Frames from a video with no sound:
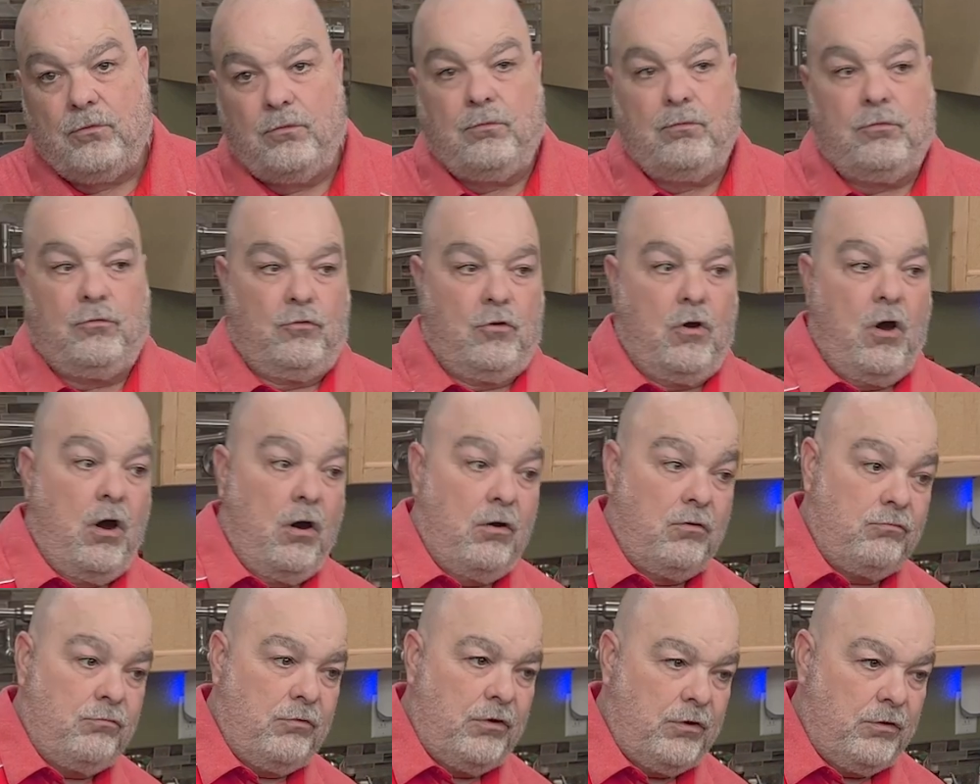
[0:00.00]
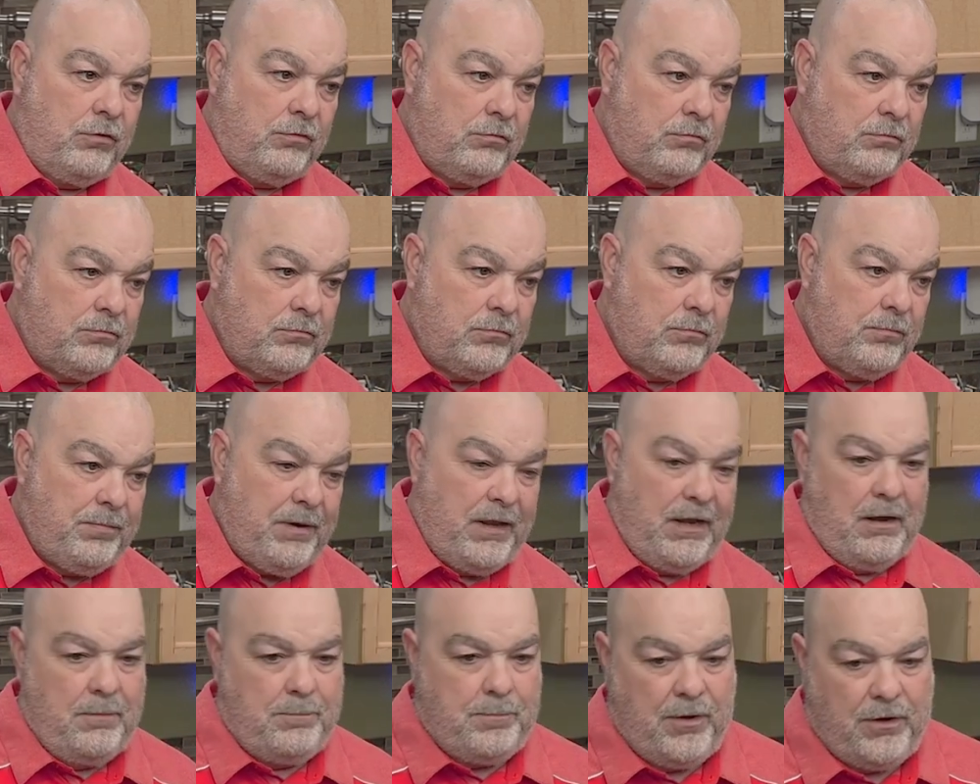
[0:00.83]
raw roux,
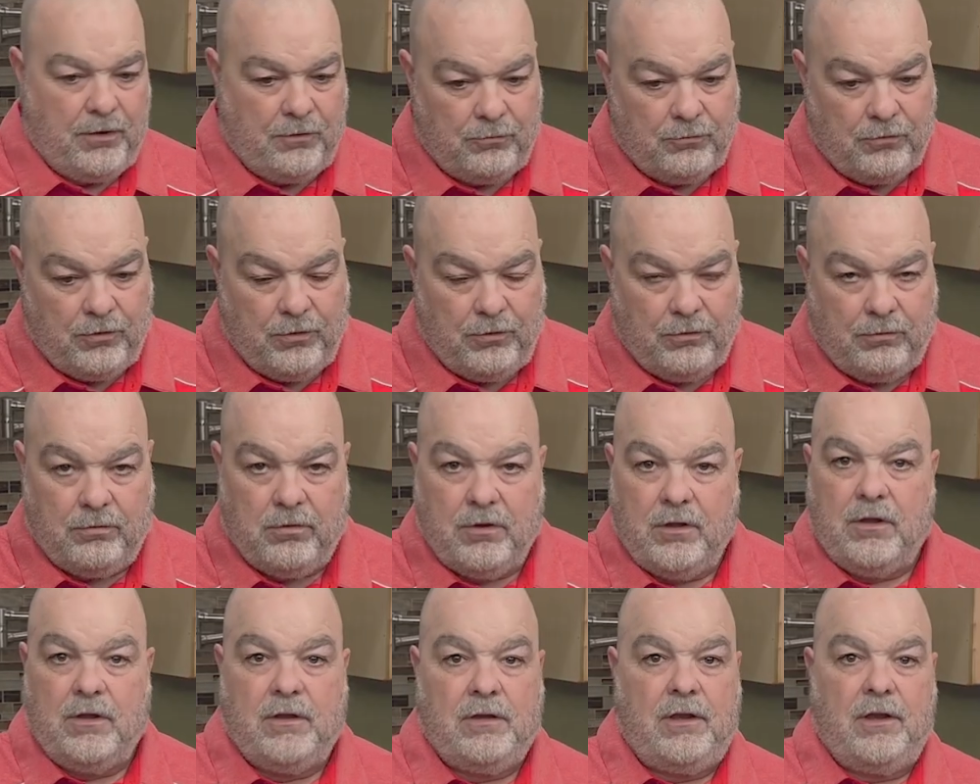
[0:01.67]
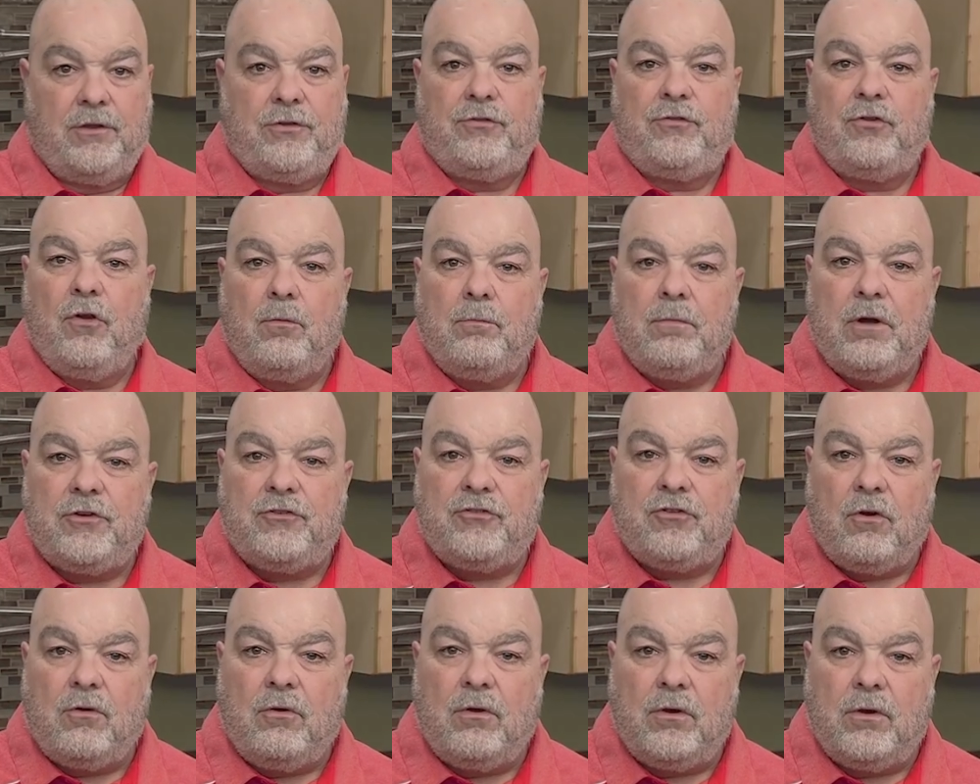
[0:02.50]
peanut butter roux. There's so
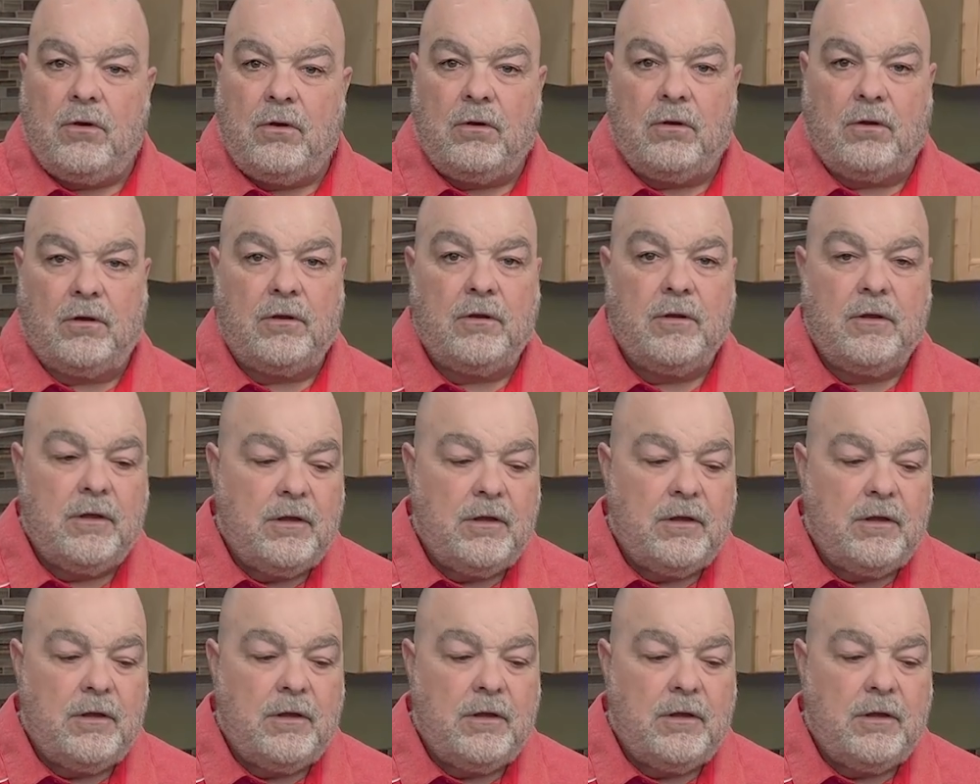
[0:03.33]
much going on.